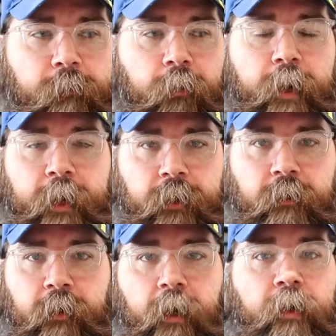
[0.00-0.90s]

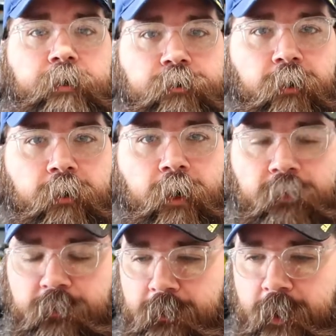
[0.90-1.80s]
brain, I like strong
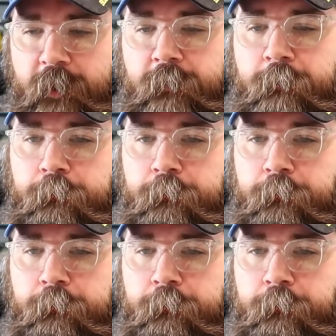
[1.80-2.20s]
coffee, right?